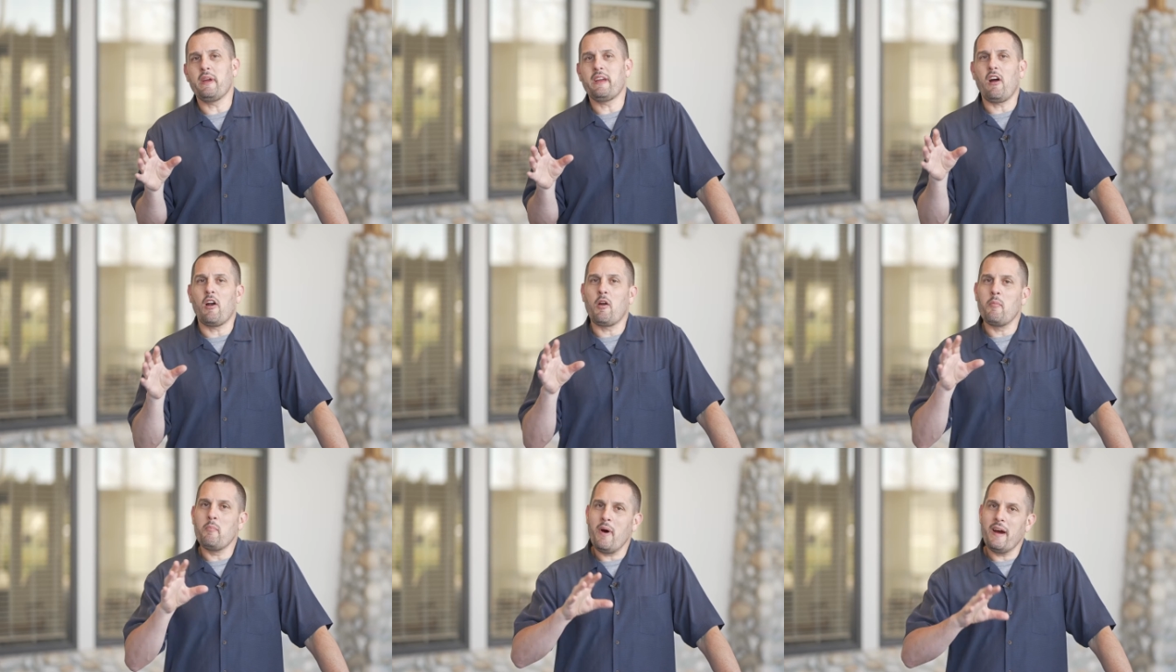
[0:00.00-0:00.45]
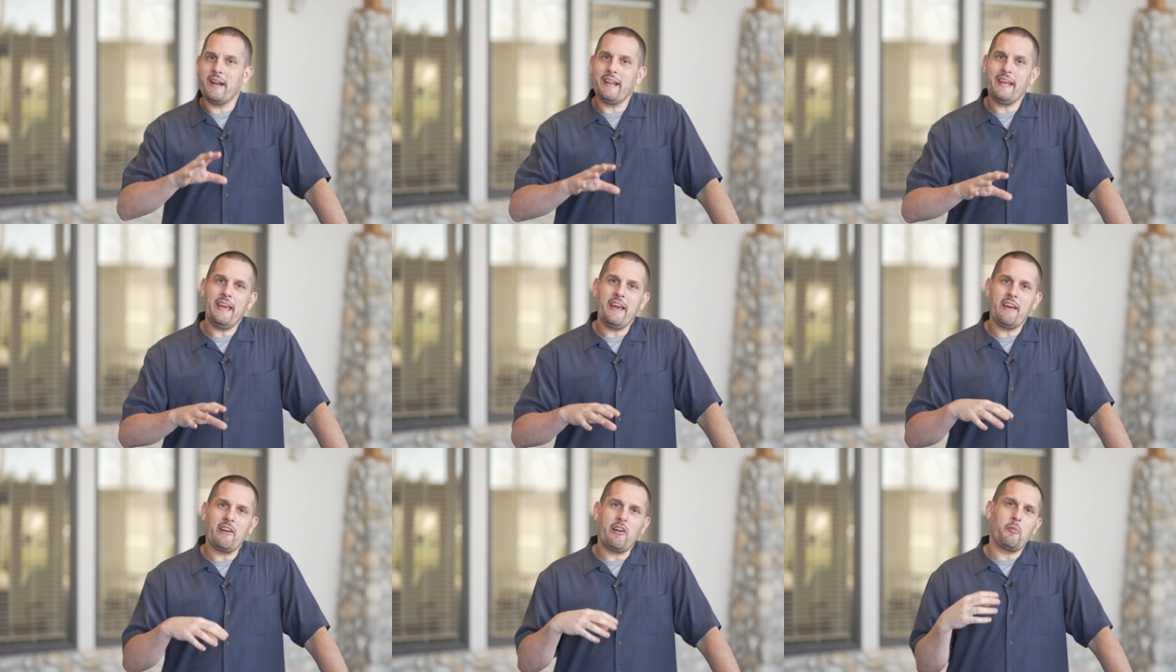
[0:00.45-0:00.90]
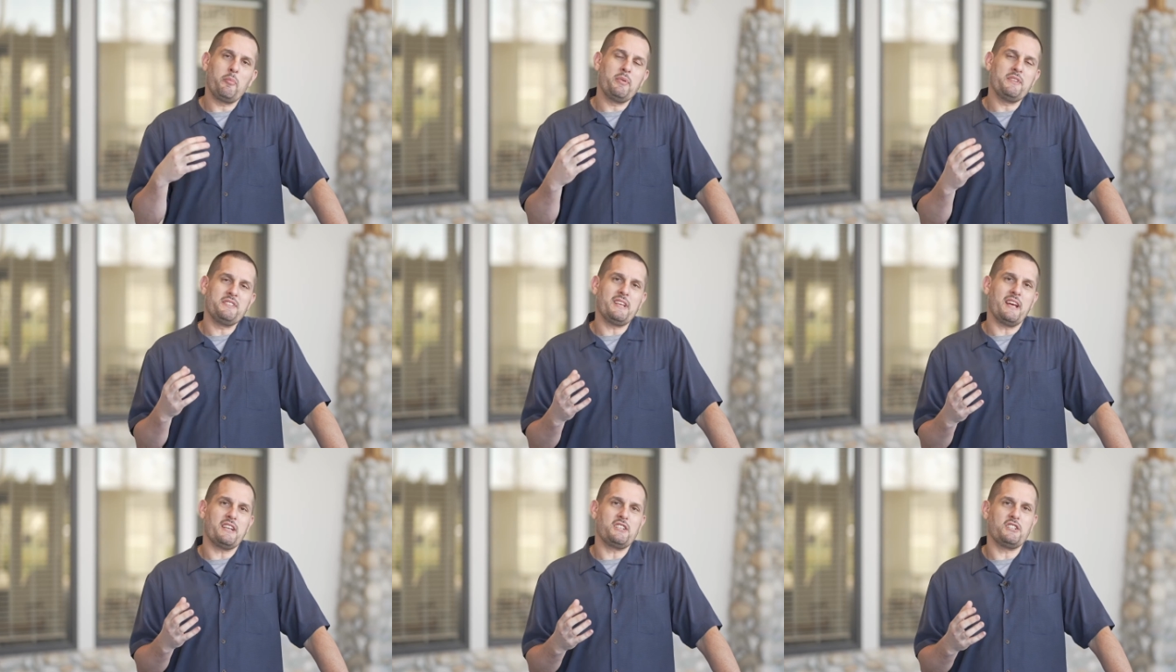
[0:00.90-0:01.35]
our money and our
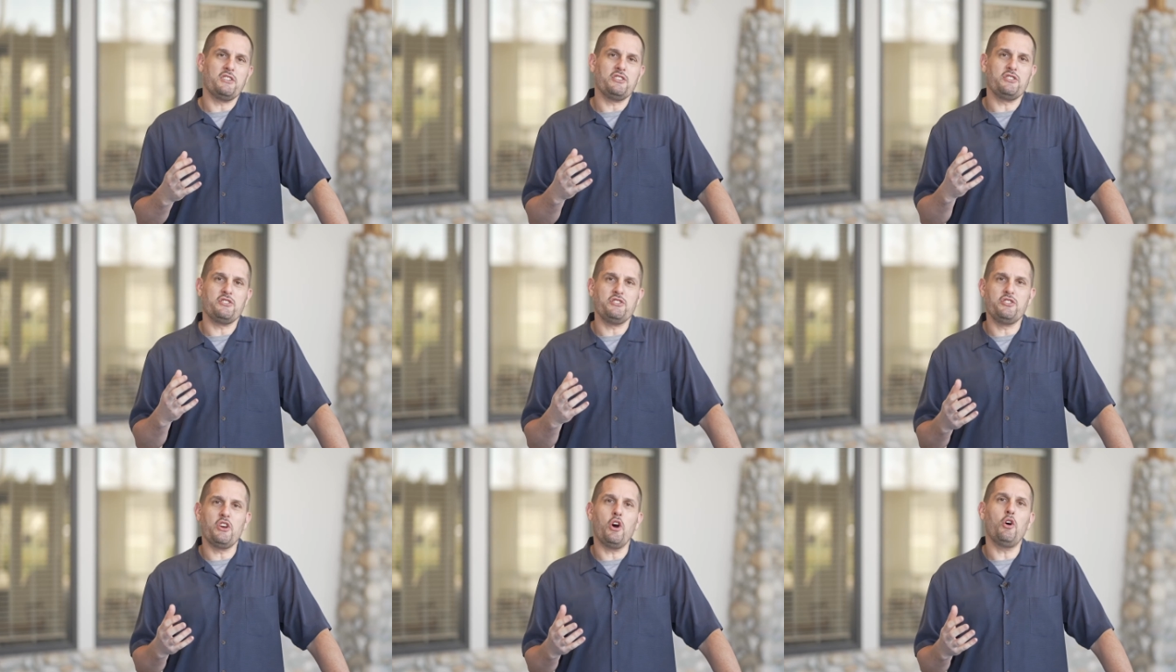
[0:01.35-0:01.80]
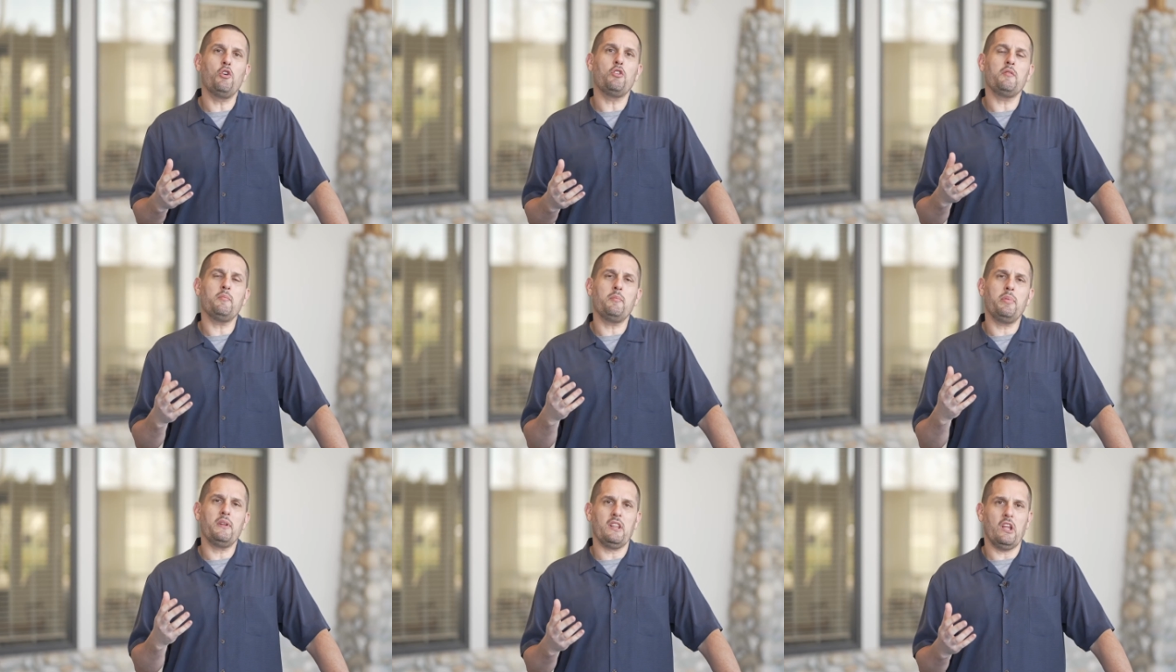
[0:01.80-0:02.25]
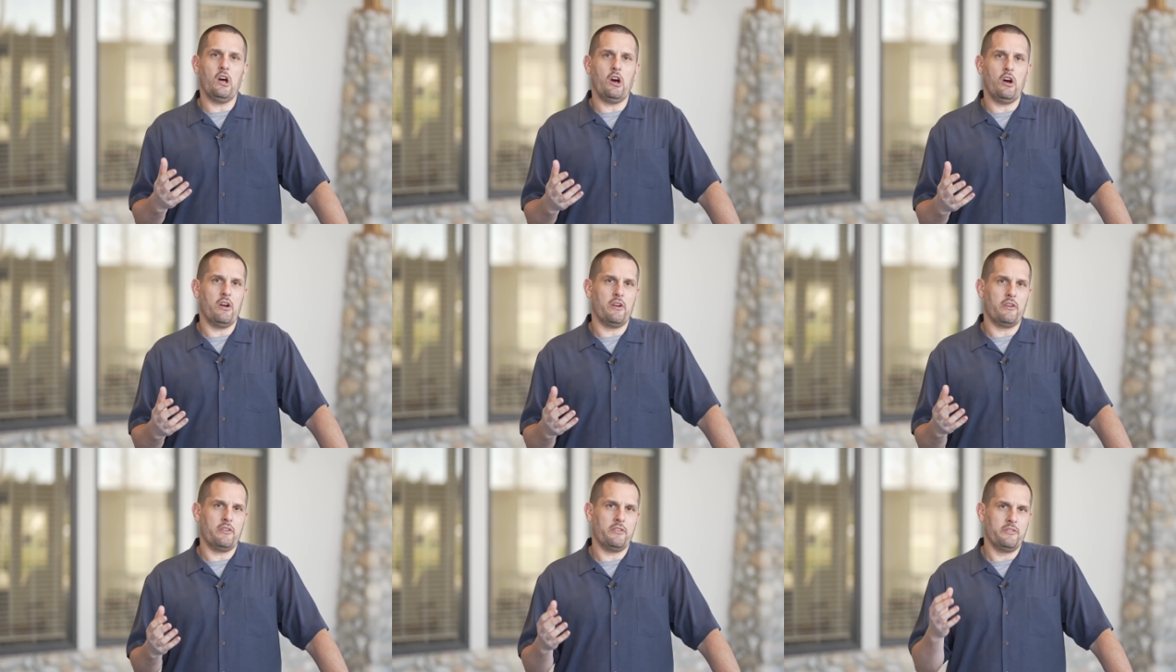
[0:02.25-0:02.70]
possessions don't
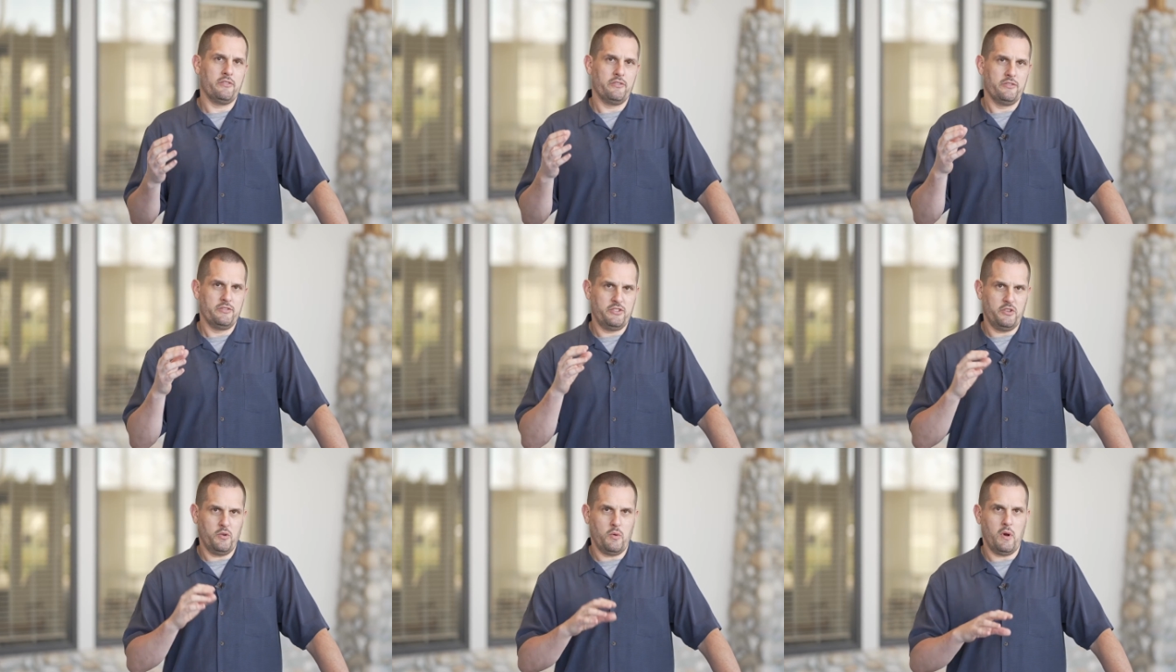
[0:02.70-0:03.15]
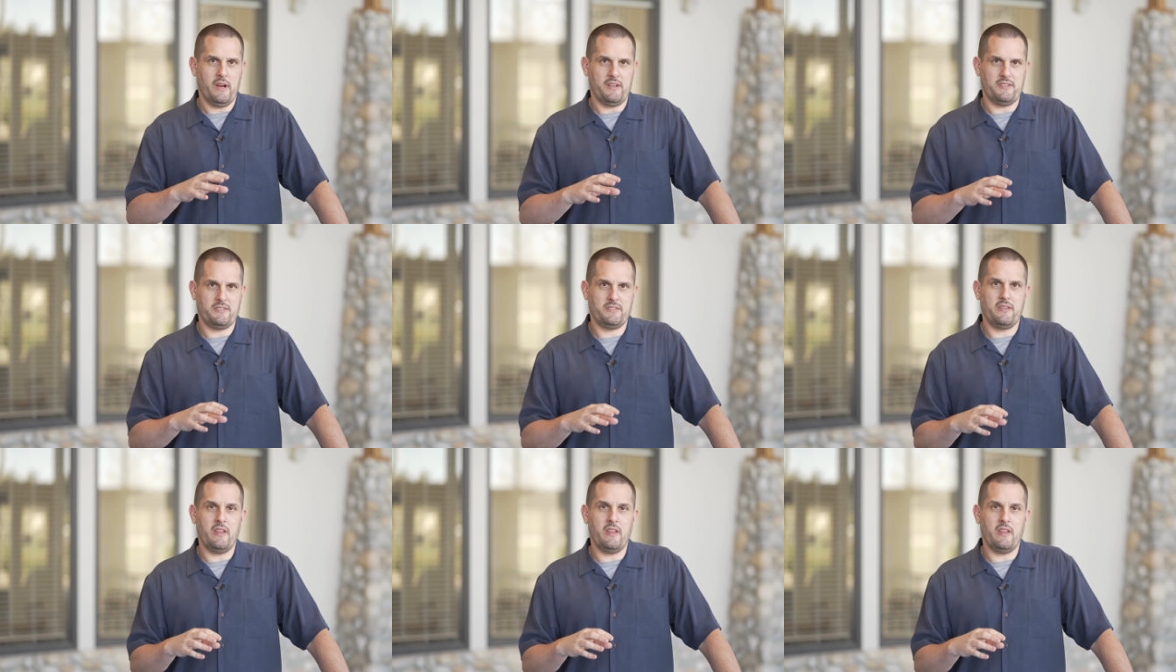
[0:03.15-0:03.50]
belong to us.